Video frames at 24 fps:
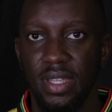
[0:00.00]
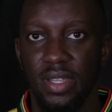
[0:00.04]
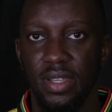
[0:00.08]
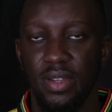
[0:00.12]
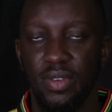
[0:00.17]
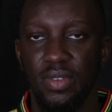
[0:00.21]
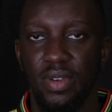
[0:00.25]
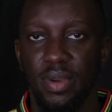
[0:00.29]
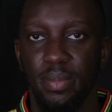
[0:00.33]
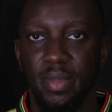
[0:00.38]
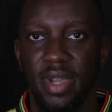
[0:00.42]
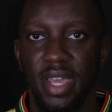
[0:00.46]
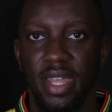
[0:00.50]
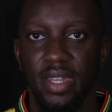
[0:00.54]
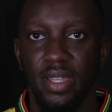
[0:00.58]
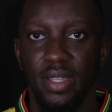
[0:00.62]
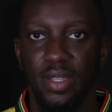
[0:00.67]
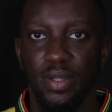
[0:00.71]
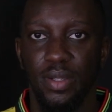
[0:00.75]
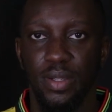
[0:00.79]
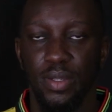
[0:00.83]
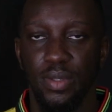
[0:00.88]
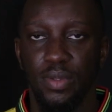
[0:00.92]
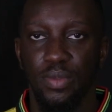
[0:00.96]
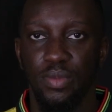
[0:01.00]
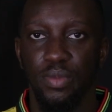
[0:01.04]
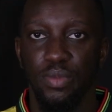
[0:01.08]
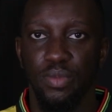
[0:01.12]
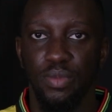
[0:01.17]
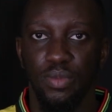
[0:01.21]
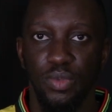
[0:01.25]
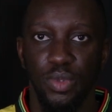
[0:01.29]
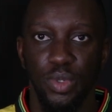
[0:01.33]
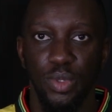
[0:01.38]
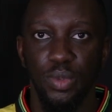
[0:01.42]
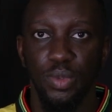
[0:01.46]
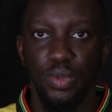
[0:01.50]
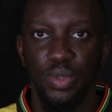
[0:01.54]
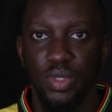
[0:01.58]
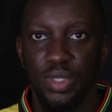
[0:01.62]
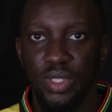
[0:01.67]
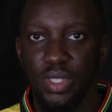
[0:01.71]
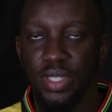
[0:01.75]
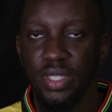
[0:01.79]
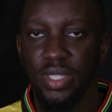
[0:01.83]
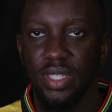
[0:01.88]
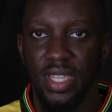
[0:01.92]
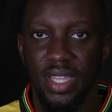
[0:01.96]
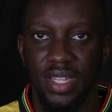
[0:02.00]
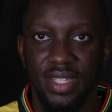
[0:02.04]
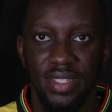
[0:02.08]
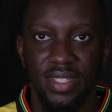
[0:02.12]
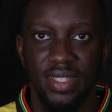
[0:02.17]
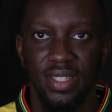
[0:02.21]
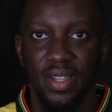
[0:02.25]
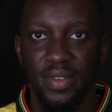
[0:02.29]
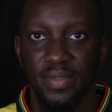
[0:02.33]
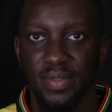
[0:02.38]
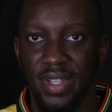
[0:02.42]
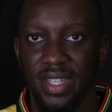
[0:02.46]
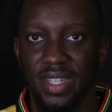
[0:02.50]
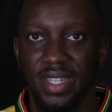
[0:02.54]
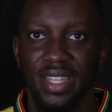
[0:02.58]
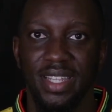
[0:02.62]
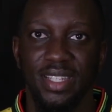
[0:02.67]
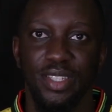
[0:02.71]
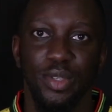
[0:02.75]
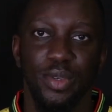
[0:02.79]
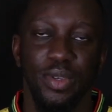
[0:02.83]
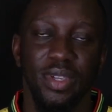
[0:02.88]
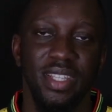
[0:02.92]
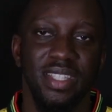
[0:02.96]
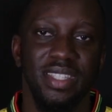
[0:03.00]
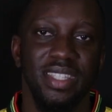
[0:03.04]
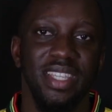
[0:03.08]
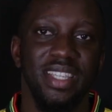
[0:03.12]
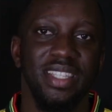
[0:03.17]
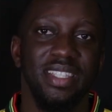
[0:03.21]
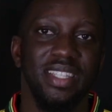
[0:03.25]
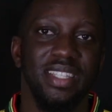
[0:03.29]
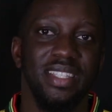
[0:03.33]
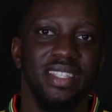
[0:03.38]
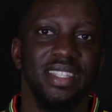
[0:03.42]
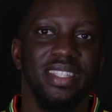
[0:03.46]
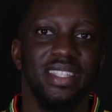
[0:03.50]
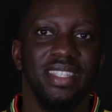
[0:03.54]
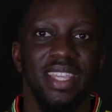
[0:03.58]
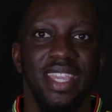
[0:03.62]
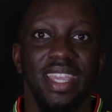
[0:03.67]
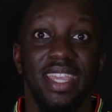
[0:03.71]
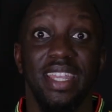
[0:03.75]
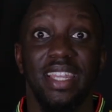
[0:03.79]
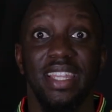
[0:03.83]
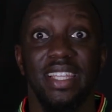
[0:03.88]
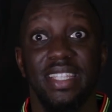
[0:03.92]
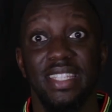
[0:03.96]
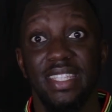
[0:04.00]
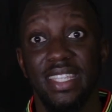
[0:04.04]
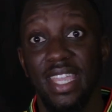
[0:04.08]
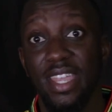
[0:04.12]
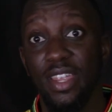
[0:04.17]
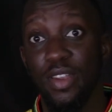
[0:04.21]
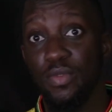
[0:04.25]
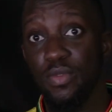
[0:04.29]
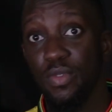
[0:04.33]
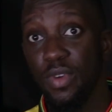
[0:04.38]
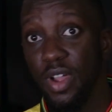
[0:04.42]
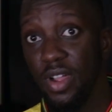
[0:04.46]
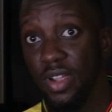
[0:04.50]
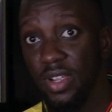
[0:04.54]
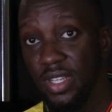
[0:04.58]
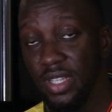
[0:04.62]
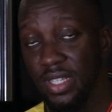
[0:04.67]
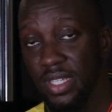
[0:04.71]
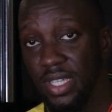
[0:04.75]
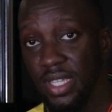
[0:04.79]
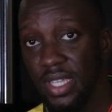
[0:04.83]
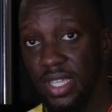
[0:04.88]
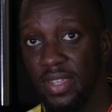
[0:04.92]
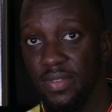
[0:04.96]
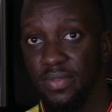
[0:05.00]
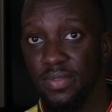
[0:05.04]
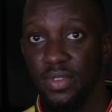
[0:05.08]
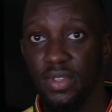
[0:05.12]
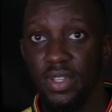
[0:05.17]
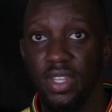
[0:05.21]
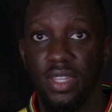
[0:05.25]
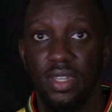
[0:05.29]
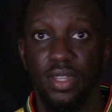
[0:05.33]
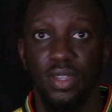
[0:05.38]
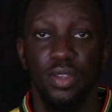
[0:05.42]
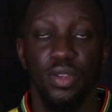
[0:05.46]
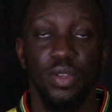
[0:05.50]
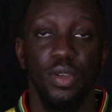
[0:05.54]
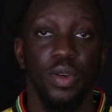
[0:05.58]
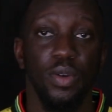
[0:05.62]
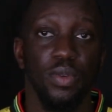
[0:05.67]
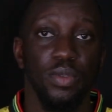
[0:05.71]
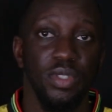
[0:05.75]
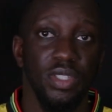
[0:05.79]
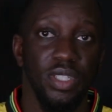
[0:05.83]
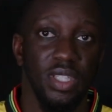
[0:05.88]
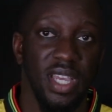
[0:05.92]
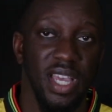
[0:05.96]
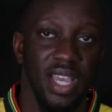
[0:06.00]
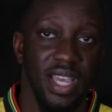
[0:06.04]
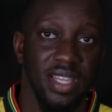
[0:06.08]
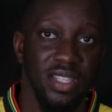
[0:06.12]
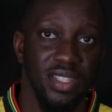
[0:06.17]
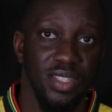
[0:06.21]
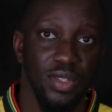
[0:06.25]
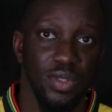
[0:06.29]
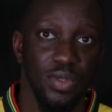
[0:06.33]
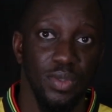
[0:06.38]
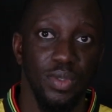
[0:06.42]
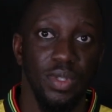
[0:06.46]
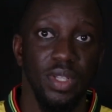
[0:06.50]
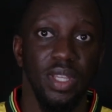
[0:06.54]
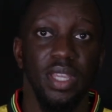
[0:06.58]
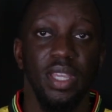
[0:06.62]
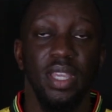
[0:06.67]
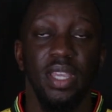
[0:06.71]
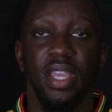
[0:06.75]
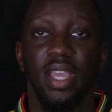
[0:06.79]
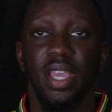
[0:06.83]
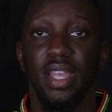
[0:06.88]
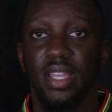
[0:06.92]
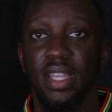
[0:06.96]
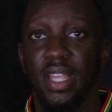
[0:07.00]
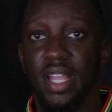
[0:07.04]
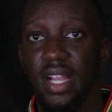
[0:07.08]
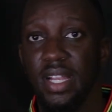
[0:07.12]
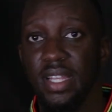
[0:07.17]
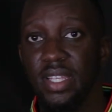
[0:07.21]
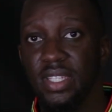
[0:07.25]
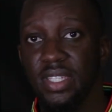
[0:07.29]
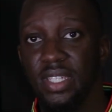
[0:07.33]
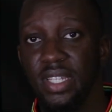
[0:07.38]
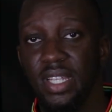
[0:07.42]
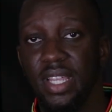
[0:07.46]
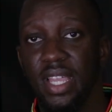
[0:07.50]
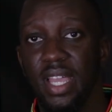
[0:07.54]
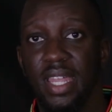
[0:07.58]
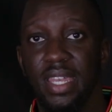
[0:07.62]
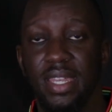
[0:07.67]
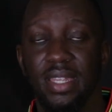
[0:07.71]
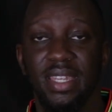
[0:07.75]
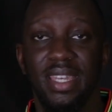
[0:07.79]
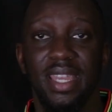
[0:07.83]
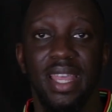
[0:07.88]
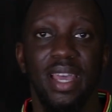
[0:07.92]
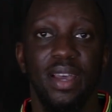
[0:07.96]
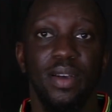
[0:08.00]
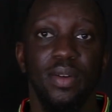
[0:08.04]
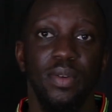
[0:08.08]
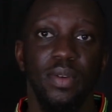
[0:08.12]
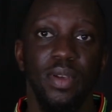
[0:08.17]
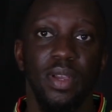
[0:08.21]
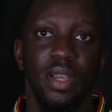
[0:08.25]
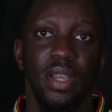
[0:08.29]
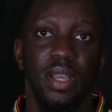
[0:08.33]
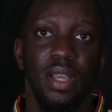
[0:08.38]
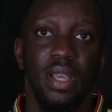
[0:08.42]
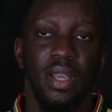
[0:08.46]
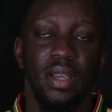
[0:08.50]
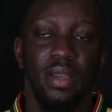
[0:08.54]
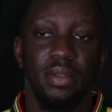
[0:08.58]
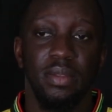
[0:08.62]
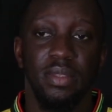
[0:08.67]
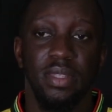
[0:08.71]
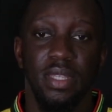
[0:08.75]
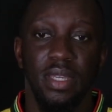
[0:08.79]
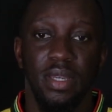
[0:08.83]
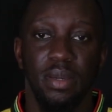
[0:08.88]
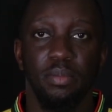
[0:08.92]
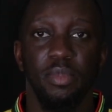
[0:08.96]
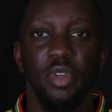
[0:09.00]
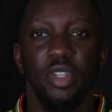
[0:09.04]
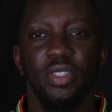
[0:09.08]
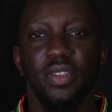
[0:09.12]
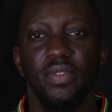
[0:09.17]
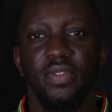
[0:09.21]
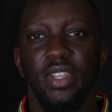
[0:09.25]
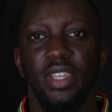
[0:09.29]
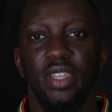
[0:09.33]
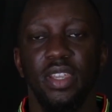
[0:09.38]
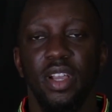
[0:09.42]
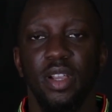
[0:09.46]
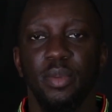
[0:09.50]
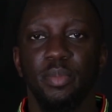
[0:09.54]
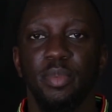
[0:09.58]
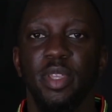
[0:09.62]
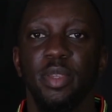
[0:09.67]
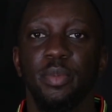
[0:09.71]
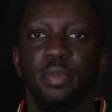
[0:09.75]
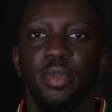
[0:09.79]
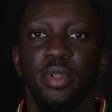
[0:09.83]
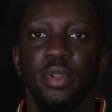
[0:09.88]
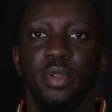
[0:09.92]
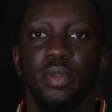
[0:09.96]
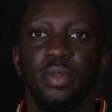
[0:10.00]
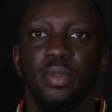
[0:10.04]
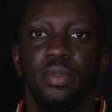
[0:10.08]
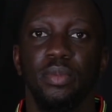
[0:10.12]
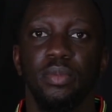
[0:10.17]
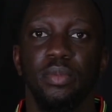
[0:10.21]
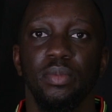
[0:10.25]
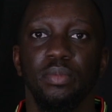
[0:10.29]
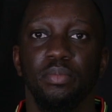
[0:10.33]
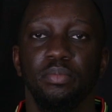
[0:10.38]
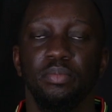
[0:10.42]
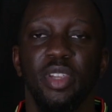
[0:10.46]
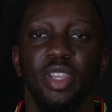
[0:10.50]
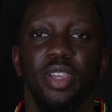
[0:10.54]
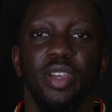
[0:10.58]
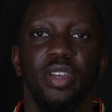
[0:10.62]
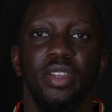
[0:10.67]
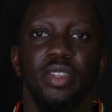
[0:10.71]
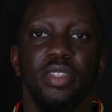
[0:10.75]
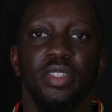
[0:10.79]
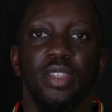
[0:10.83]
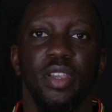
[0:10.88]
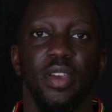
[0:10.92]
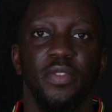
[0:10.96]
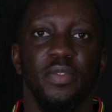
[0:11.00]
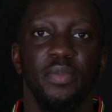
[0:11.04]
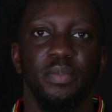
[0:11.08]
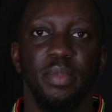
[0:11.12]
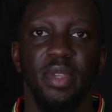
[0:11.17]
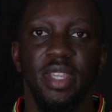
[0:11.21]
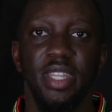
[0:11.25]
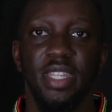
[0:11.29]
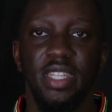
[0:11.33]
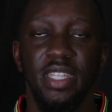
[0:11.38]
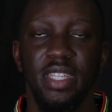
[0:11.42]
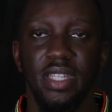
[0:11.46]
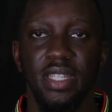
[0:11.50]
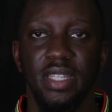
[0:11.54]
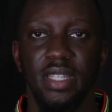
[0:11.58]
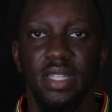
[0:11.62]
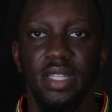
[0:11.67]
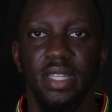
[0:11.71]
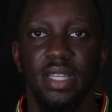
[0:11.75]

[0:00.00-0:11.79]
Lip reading: grammatical rules and stuff like that. So it's easy to say it and say it wrongly if you didn't go to high school and college in Ghana. Now, most of the young people, because of media,